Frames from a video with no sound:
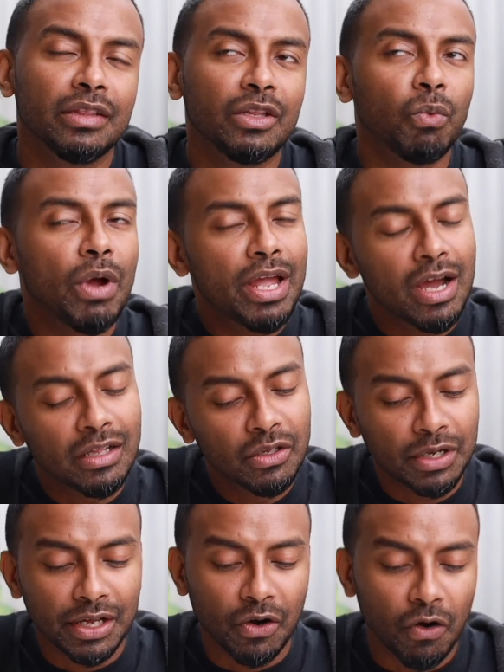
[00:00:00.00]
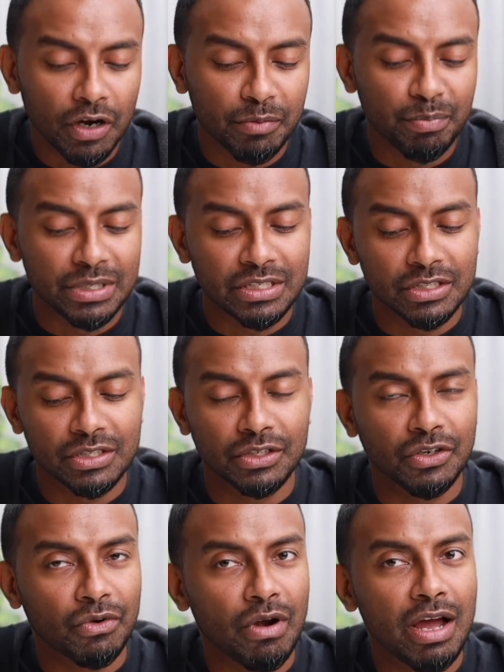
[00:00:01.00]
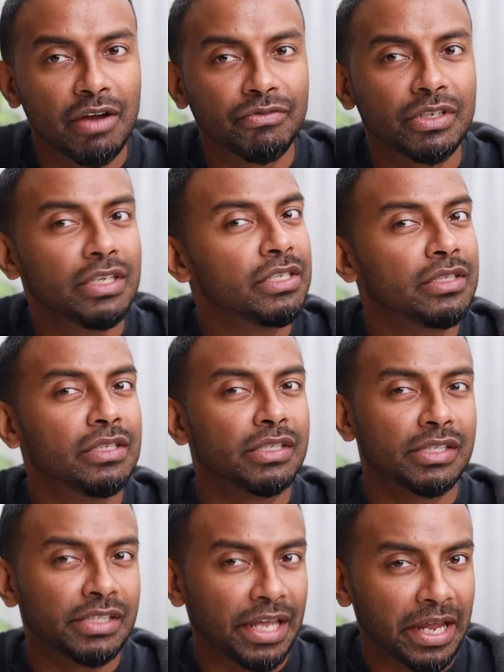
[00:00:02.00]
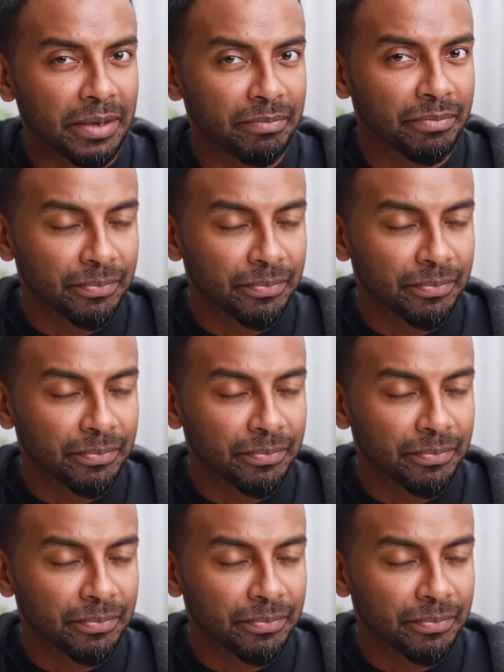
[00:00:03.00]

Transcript: The way I look at art, business, and craft is the same.